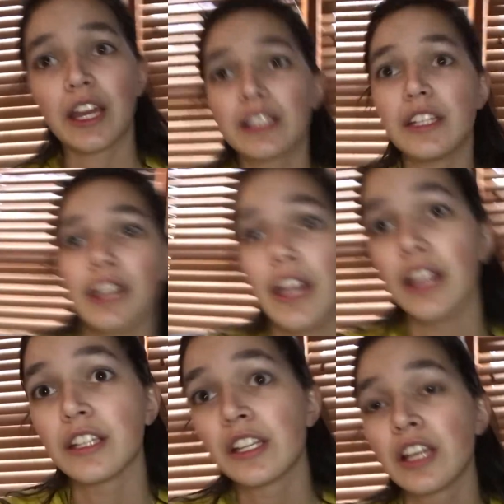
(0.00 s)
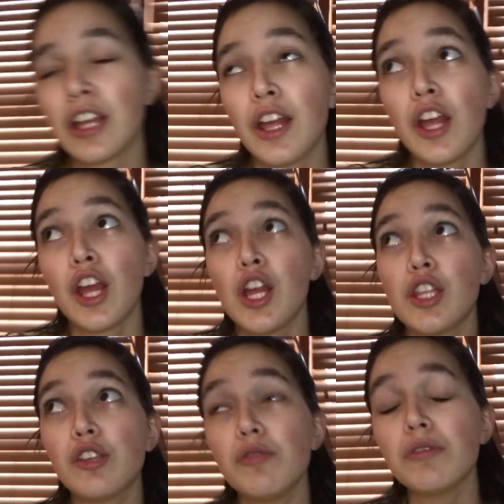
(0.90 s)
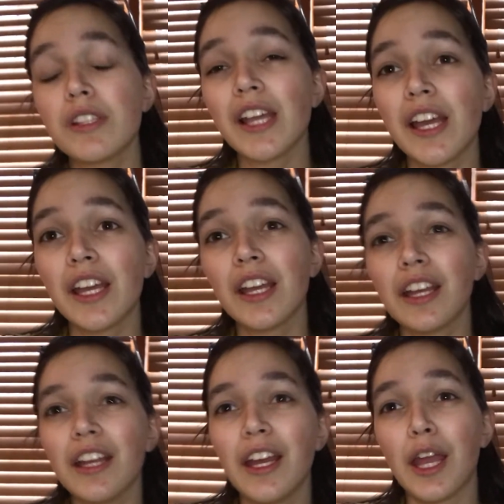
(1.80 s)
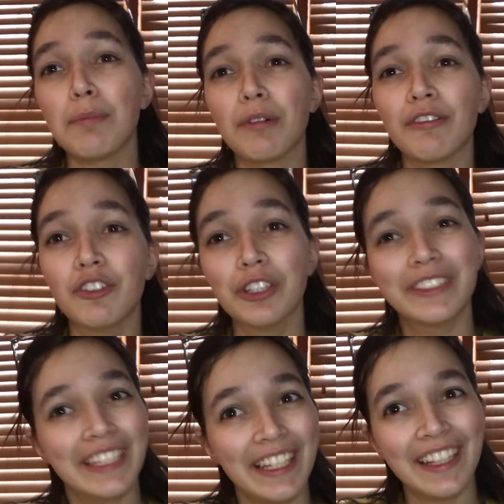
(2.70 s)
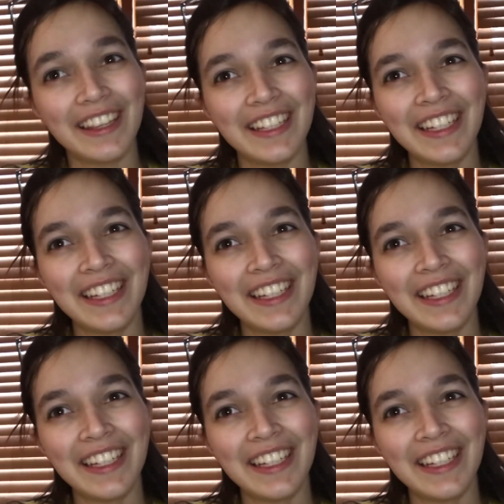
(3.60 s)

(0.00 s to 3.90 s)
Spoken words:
Today is Tuesday, April 14th.